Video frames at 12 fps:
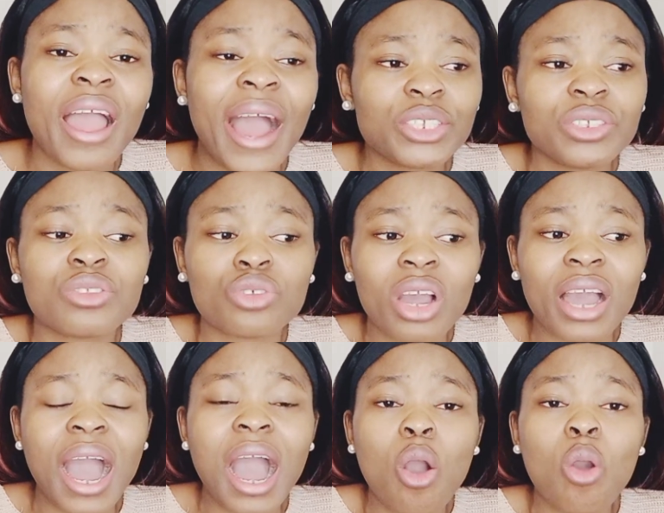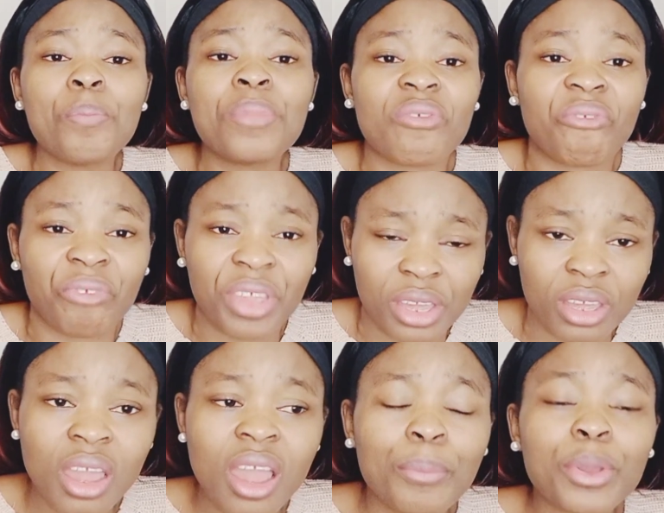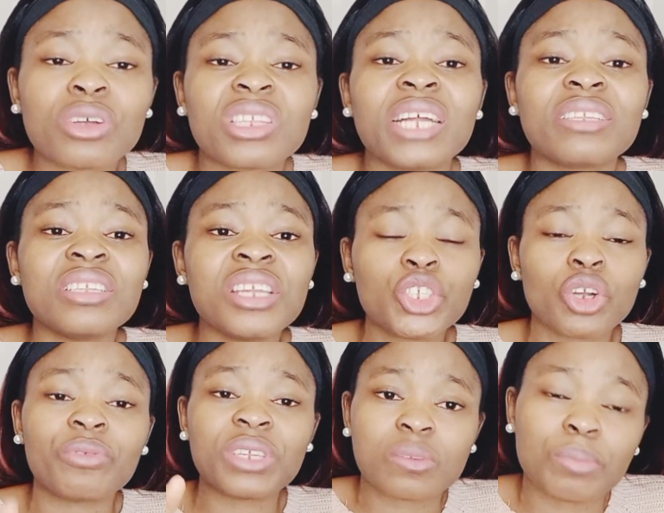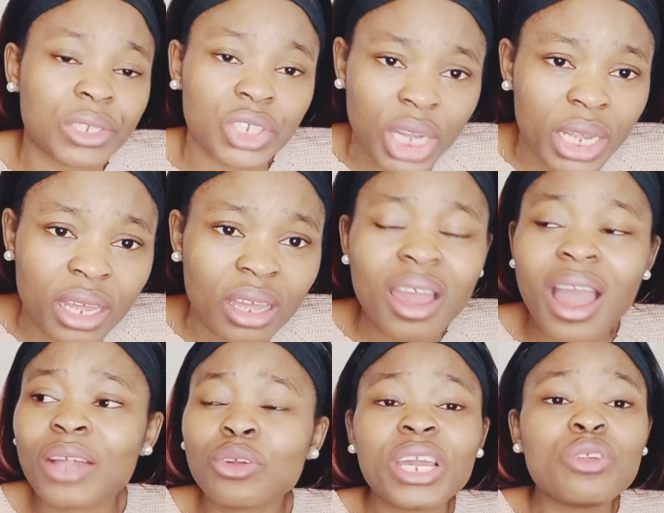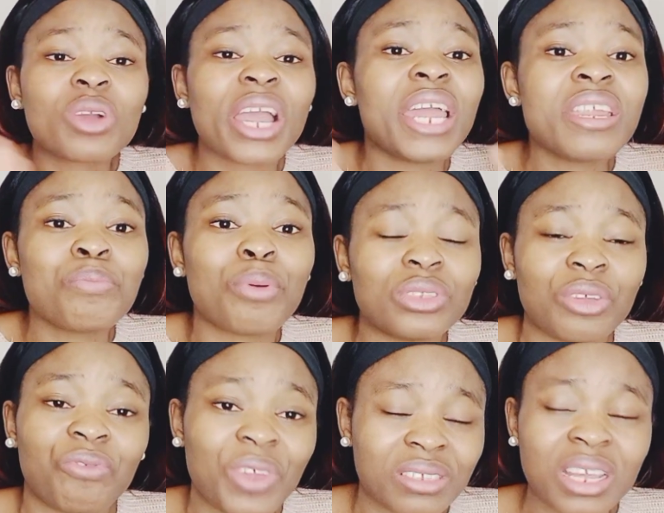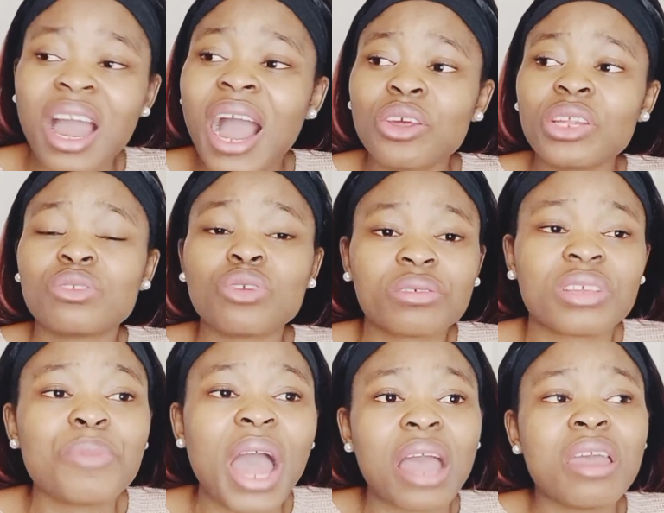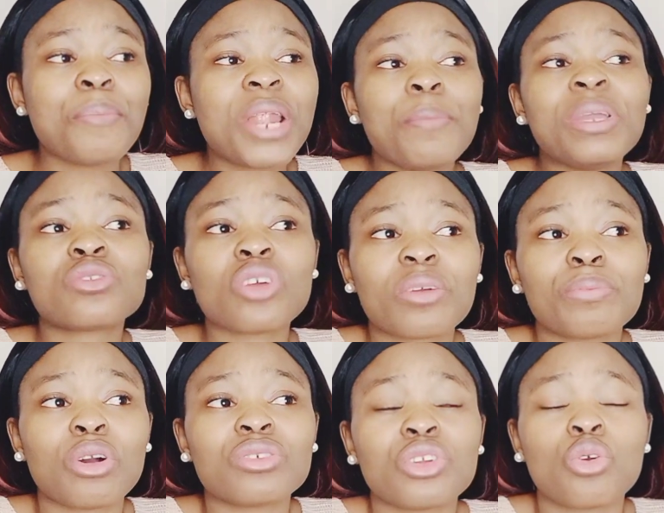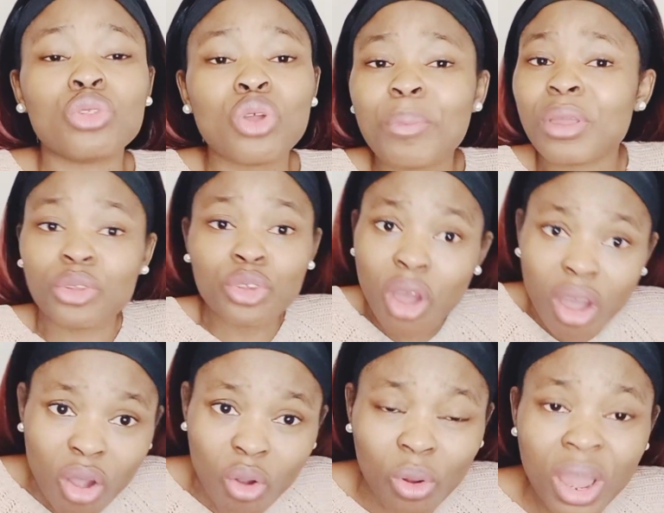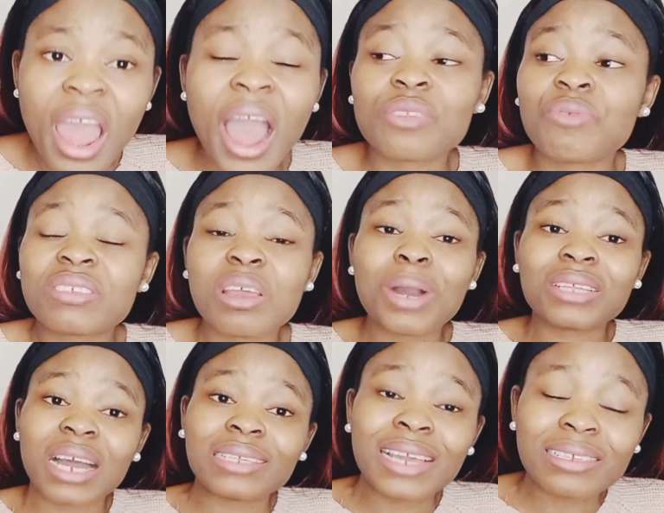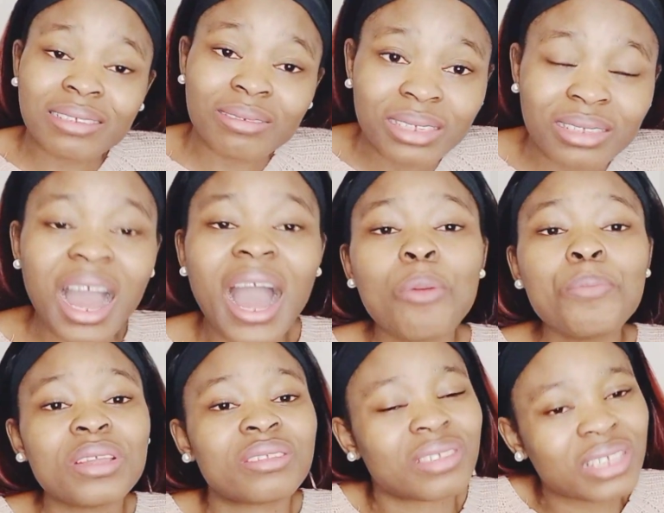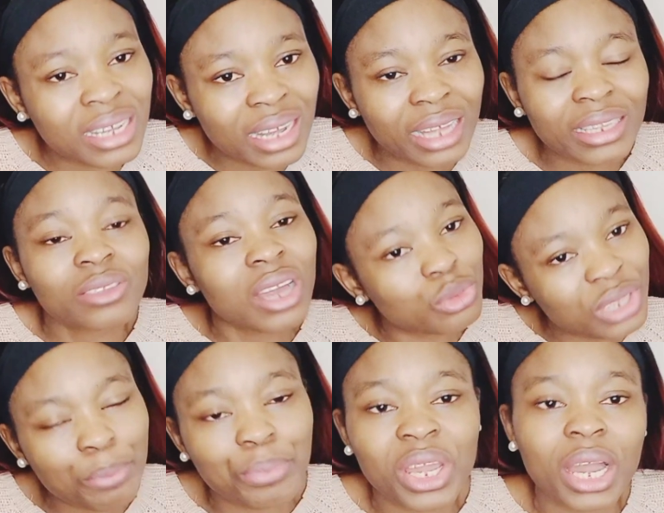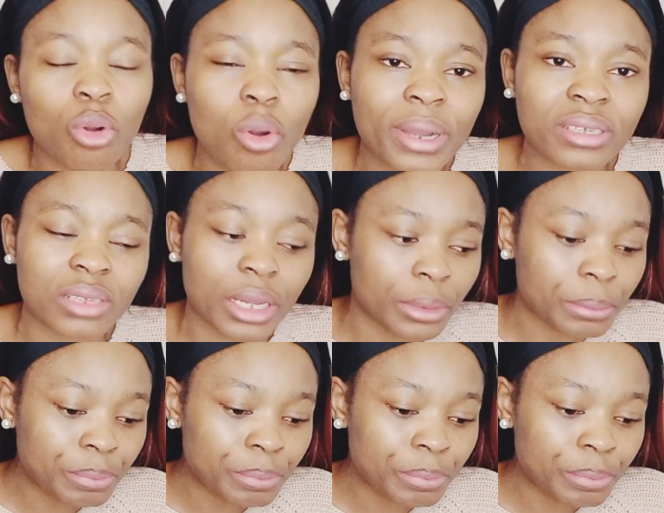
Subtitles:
I just they talk how me feel. Because now the niche of this my channel. I know they look anybody face. I know they talk, say, let me talk because you go know me. No. As far as a matter they street, how me think that's how I take bring and come outside.